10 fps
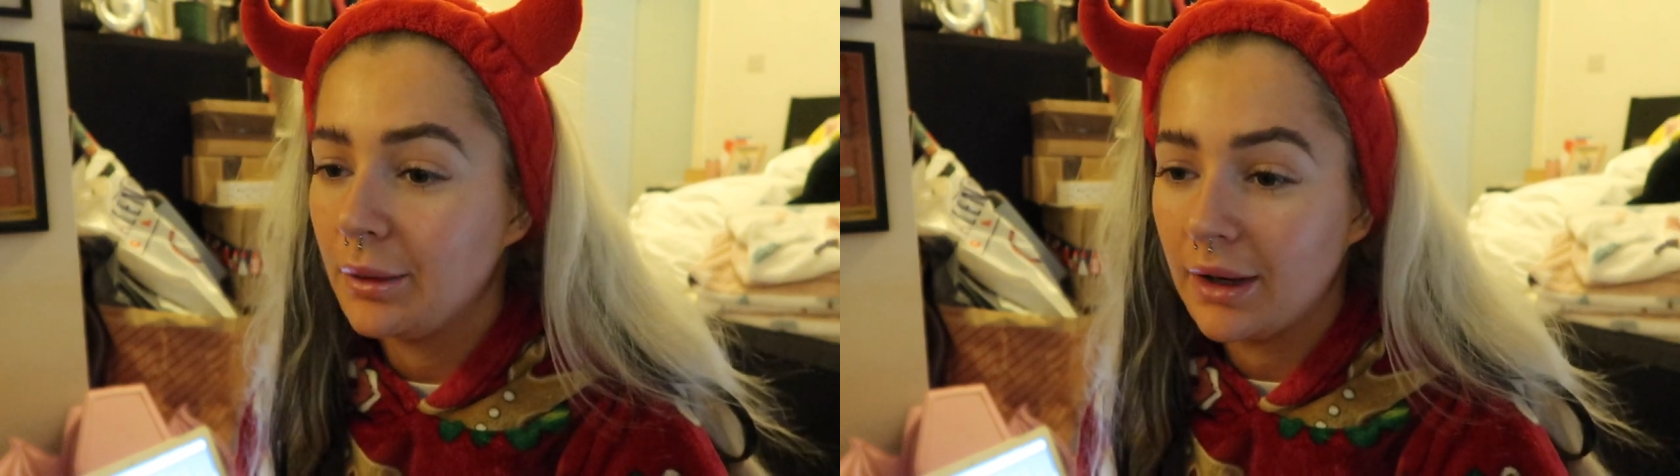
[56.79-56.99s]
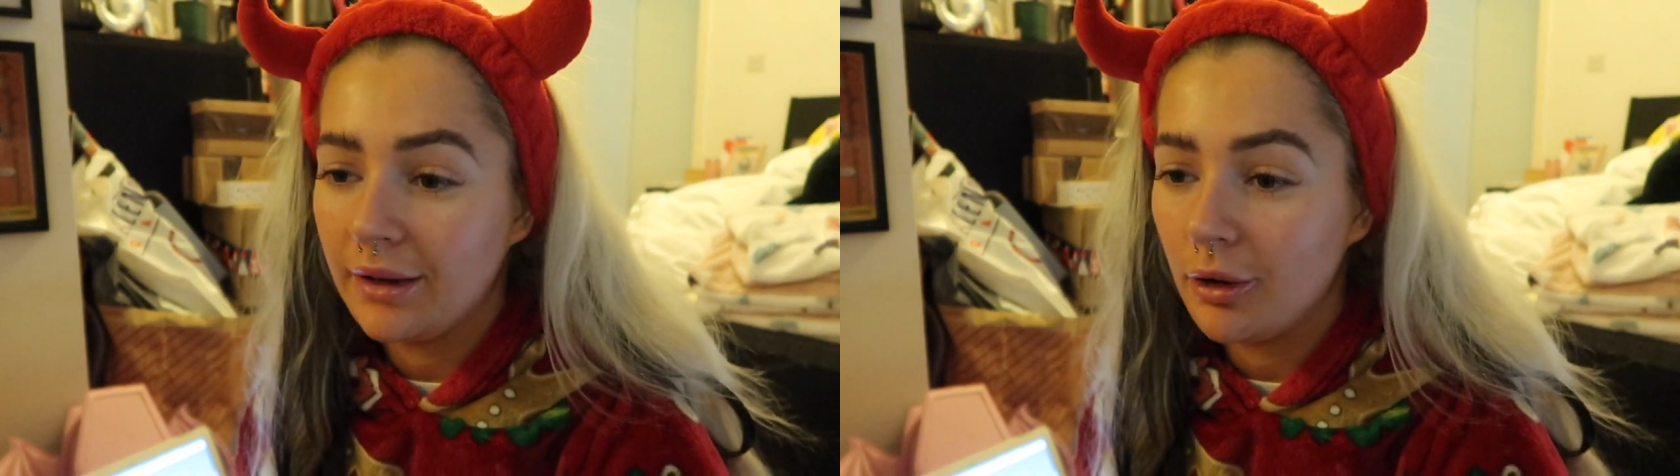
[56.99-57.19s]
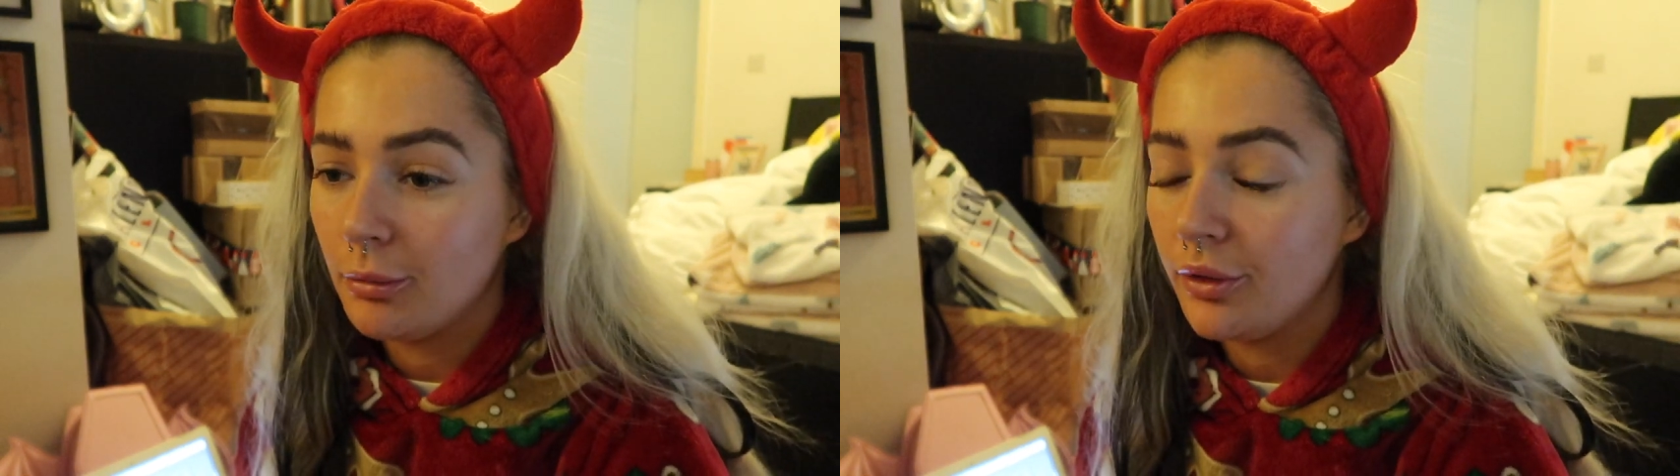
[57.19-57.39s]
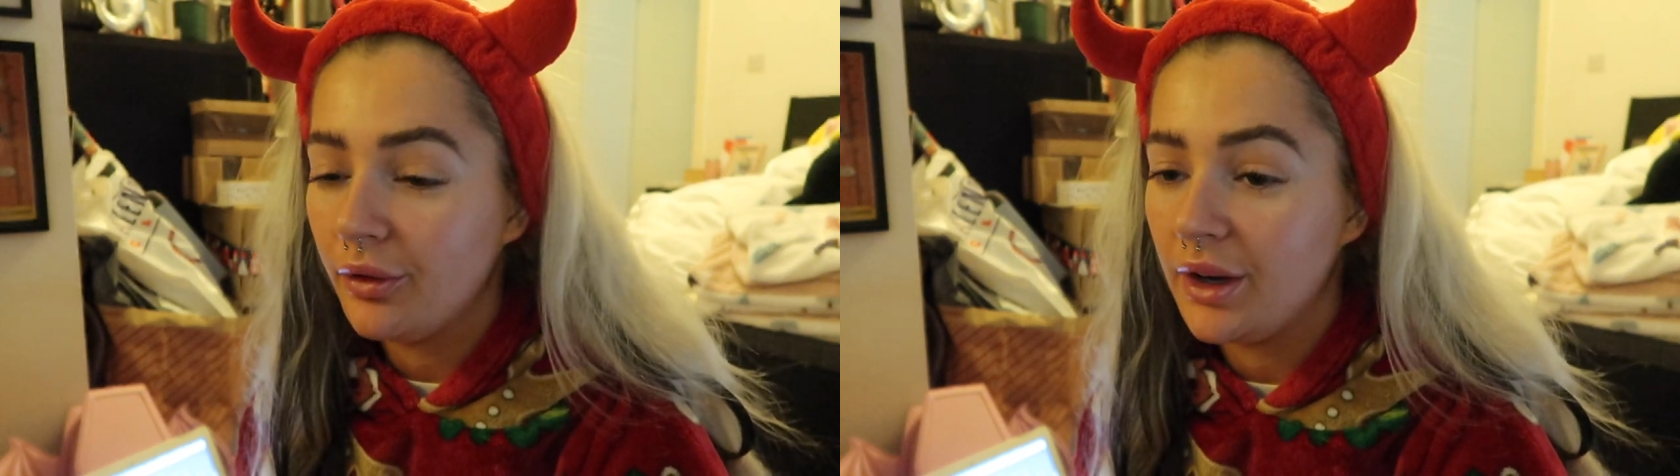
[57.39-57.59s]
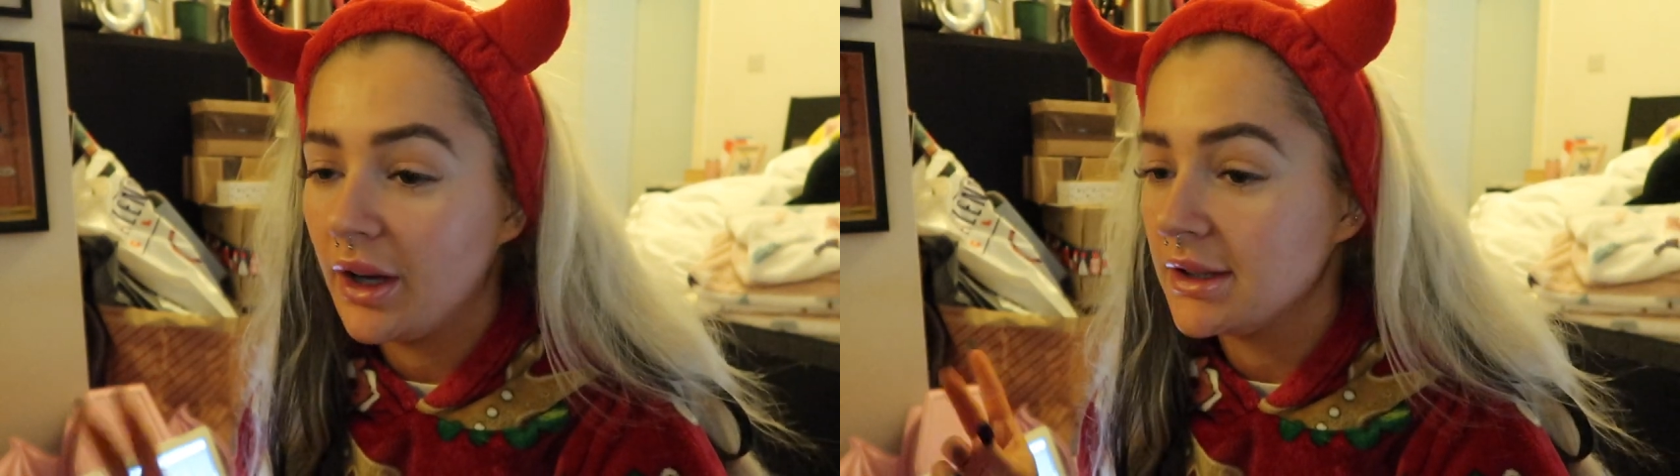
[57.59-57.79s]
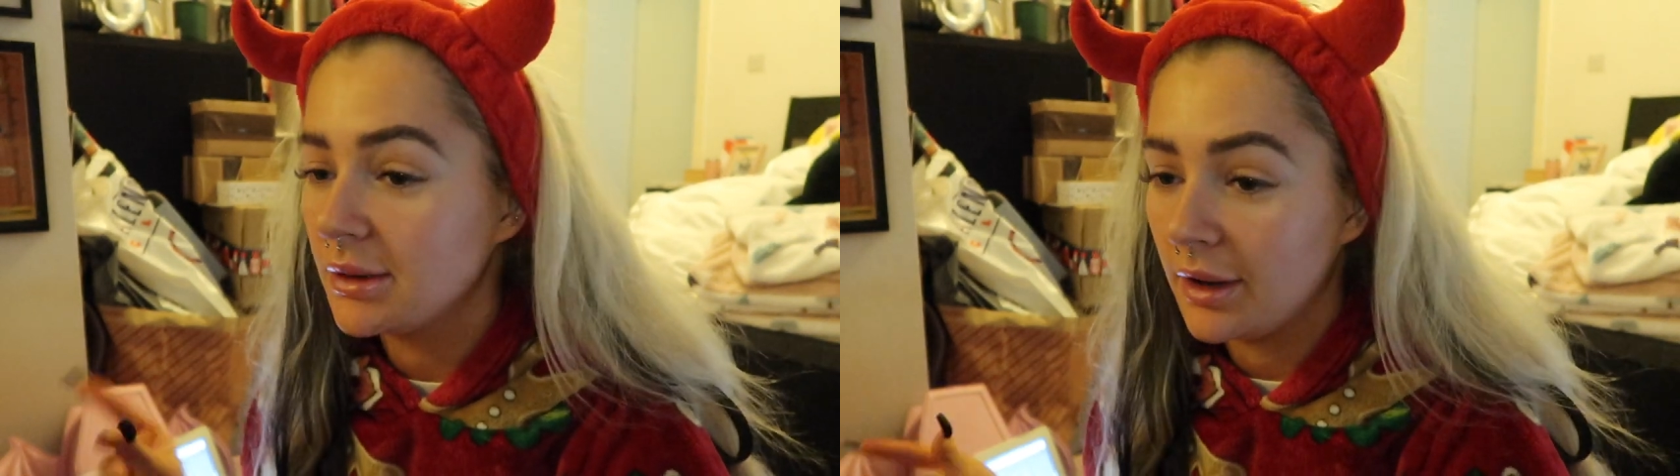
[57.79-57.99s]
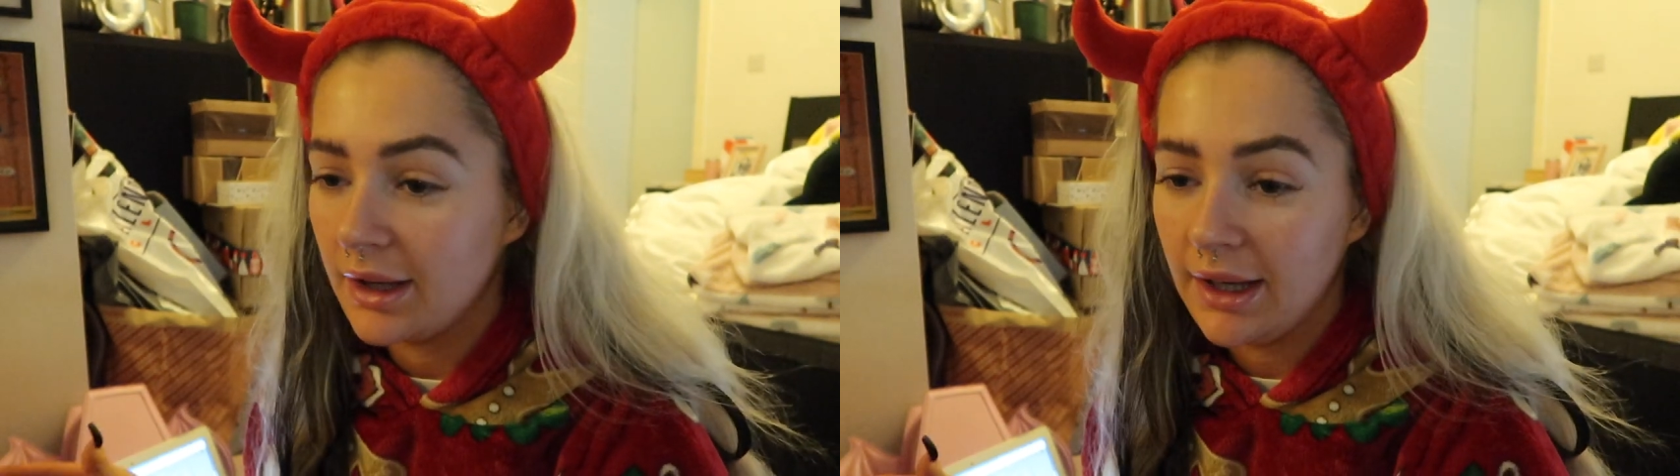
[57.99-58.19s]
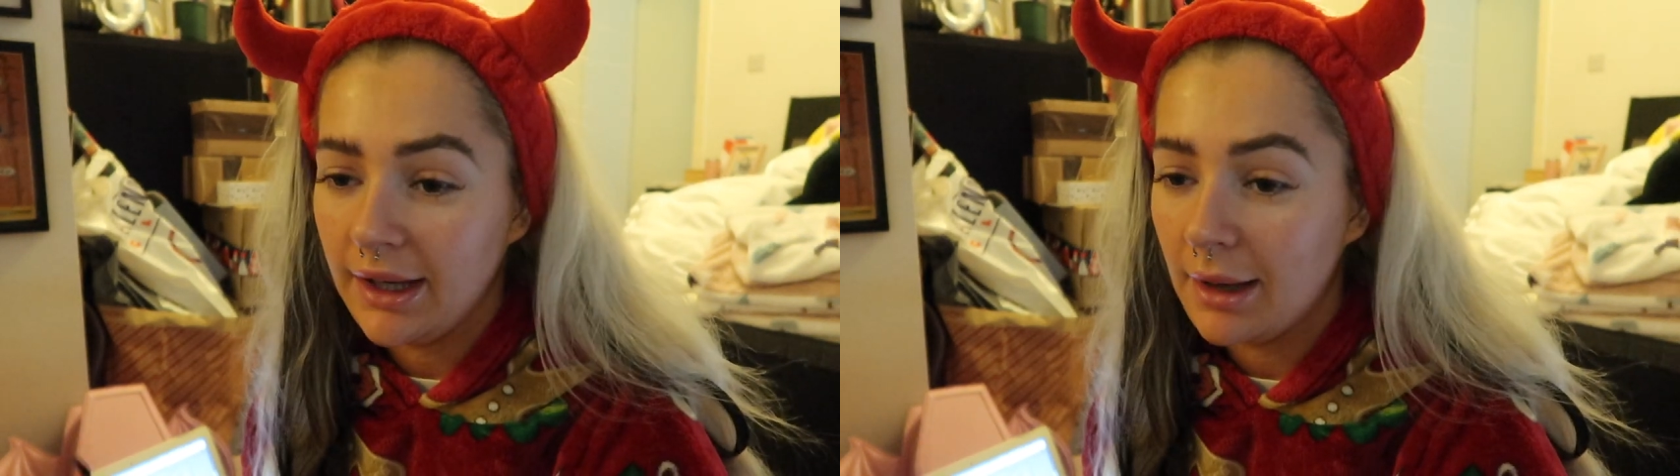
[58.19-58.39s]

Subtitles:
quickly film a few videos, quickly